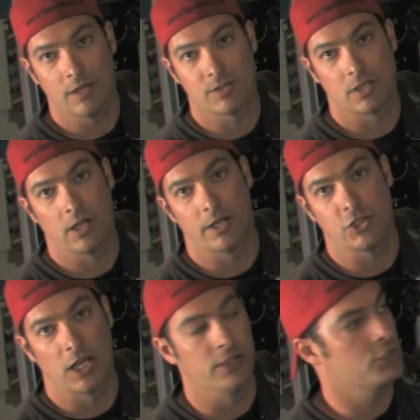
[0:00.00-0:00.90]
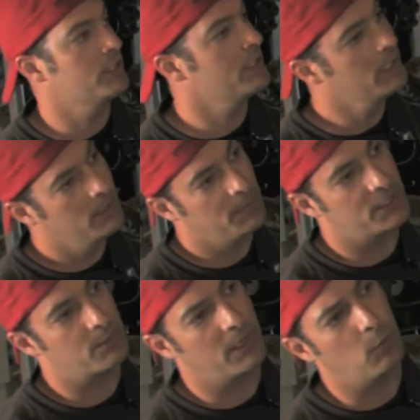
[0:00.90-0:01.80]
gave us a lot of challenges
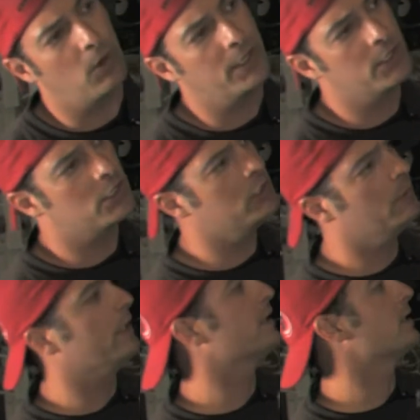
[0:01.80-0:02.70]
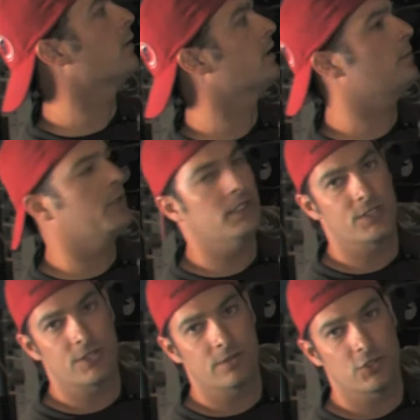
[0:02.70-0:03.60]
because what I wanted to do with it is I wanted to put
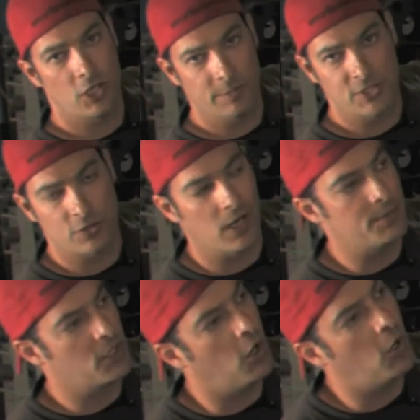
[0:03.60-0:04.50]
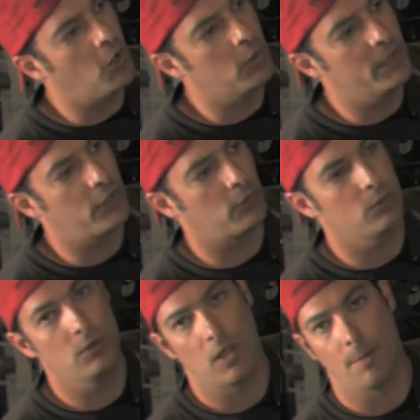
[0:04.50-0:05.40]
these Shelby stripes all the way
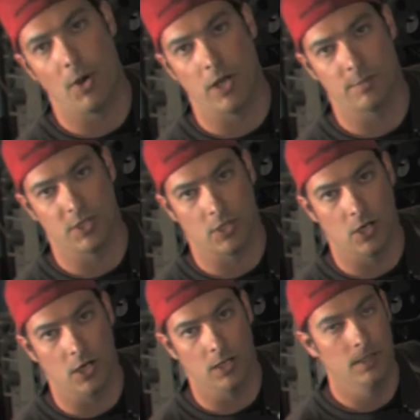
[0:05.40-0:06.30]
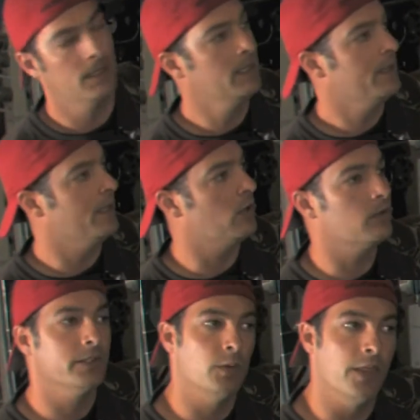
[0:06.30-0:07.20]
through the bottom of the car. They not
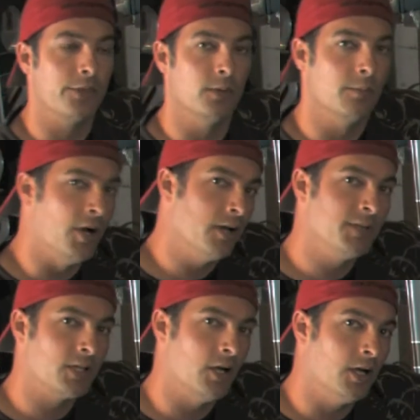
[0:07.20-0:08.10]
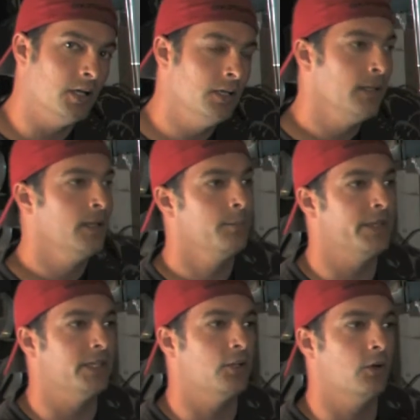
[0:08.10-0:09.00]
only run through the bottom of the car,
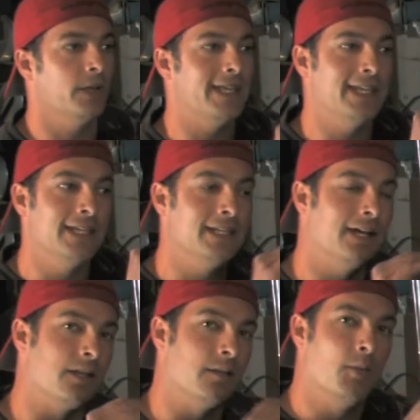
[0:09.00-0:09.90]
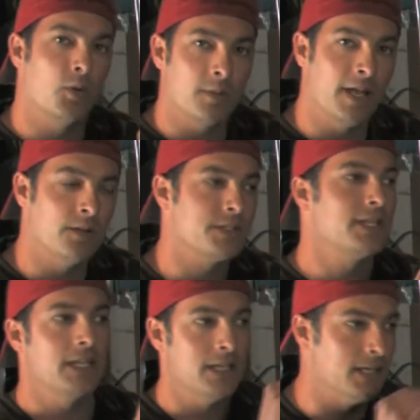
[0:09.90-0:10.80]
but they go in and out of the motor mounts,
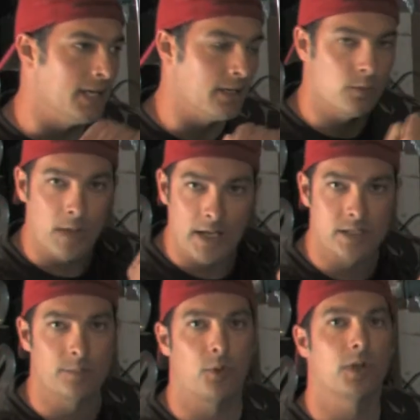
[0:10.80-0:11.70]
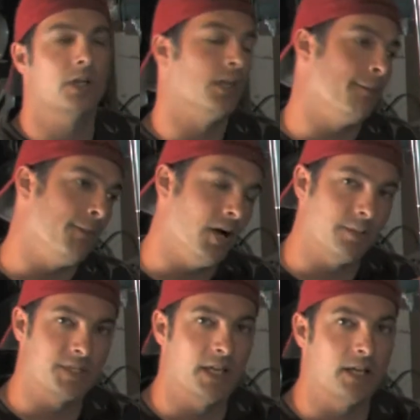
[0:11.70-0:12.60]
in and out of the rad support, on the
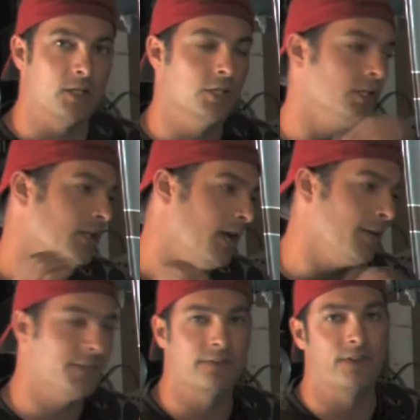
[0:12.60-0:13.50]
bottom side of the hood, up the